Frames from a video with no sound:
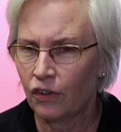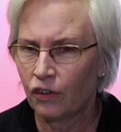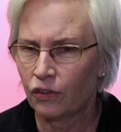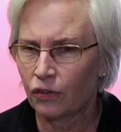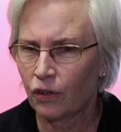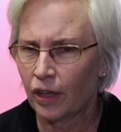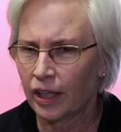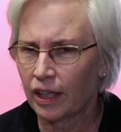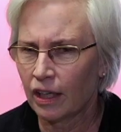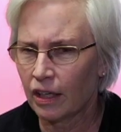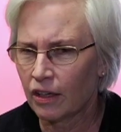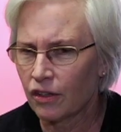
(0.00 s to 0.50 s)

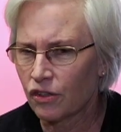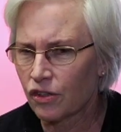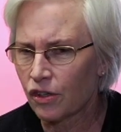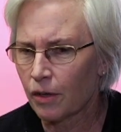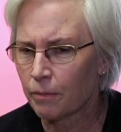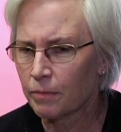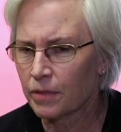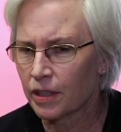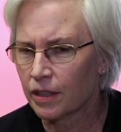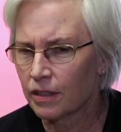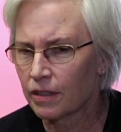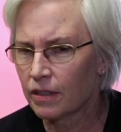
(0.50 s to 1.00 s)
so I kind of
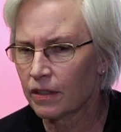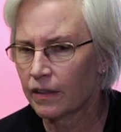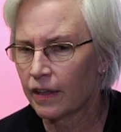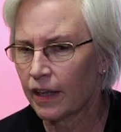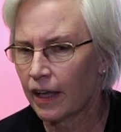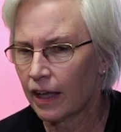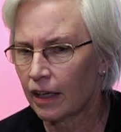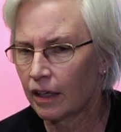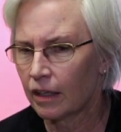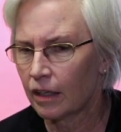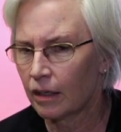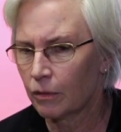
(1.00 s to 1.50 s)
jumped into
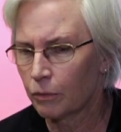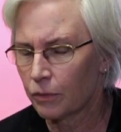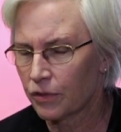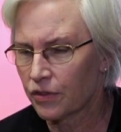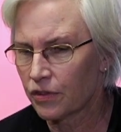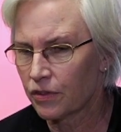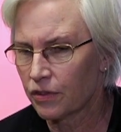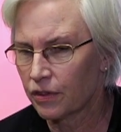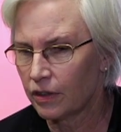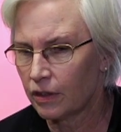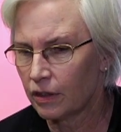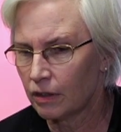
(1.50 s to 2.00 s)
that and
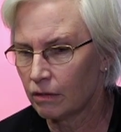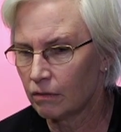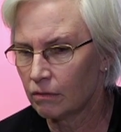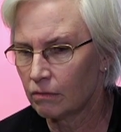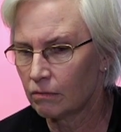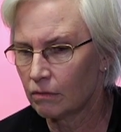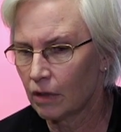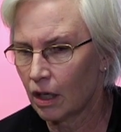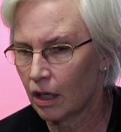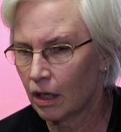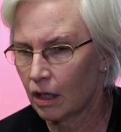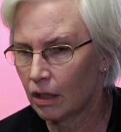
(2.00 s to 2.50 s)
was the
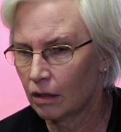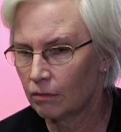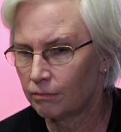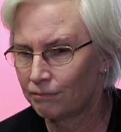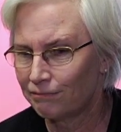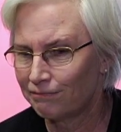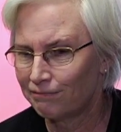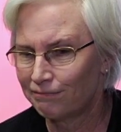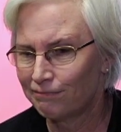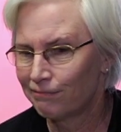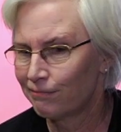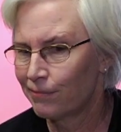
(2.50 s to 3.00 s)

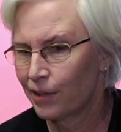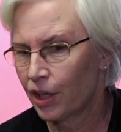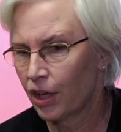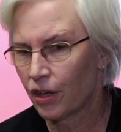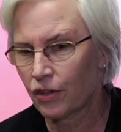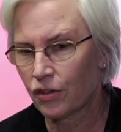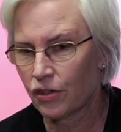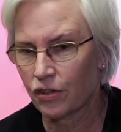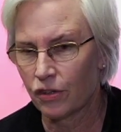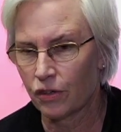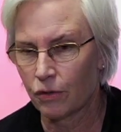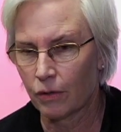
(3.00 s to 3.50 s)

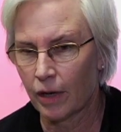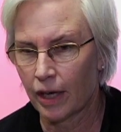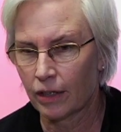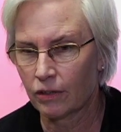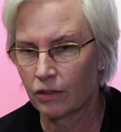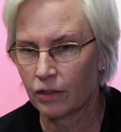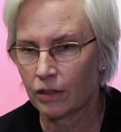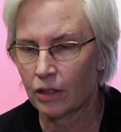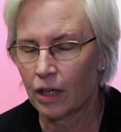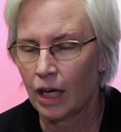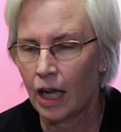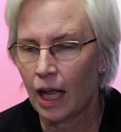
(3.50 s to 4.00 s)
production
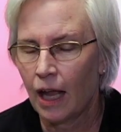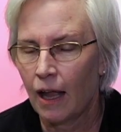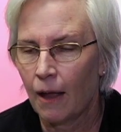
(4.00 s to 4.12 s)
director.